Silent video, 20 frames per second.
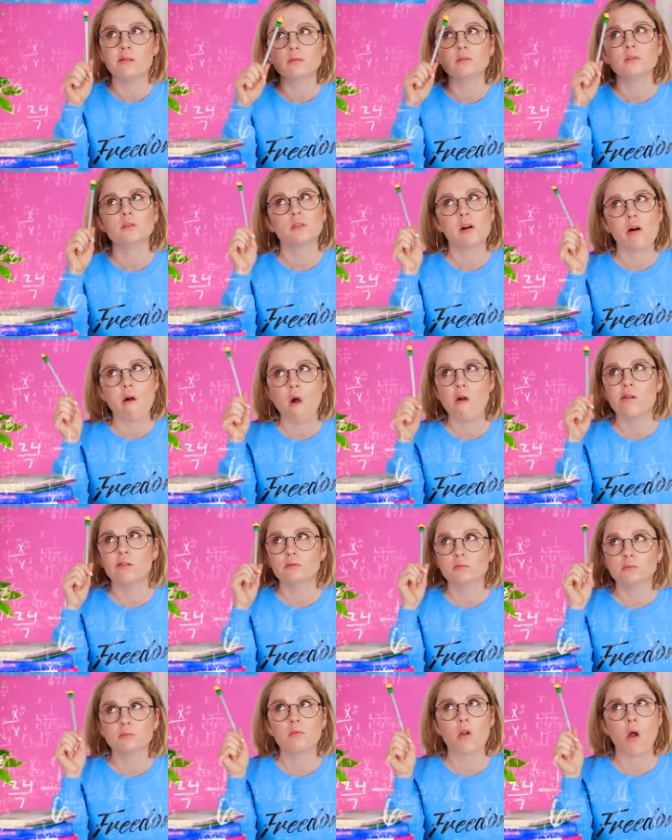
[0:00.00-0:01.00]
These word
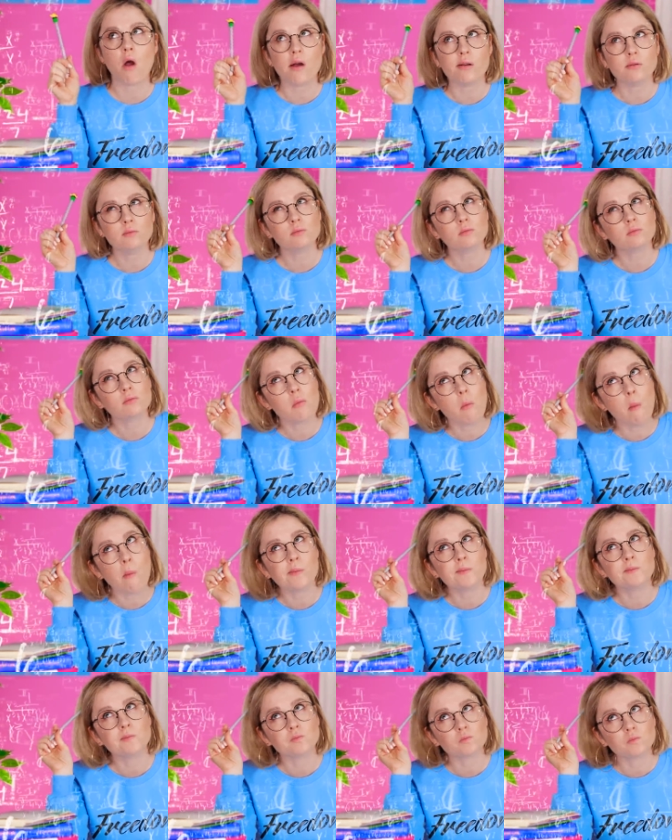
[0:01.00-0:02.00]
problems sure are
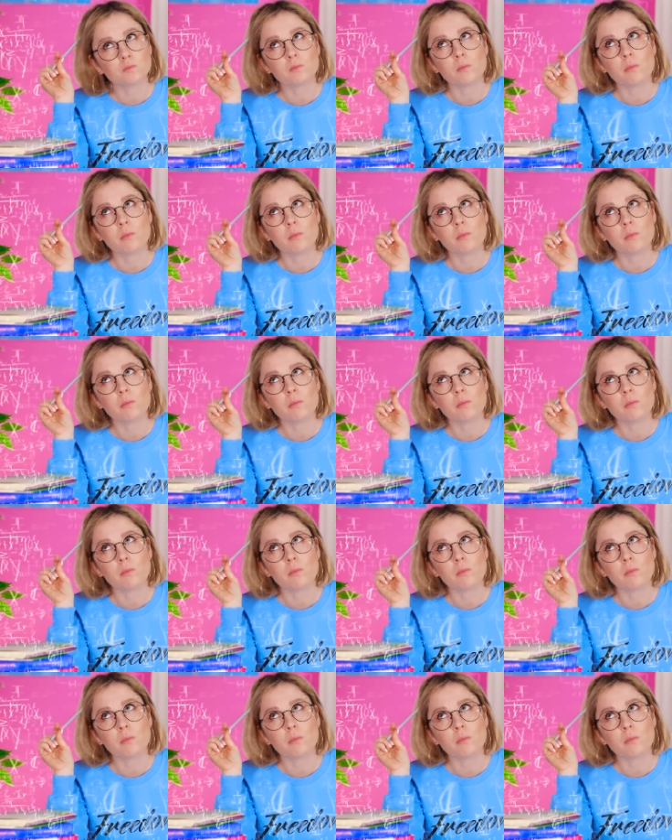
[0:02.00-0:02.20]
tricky.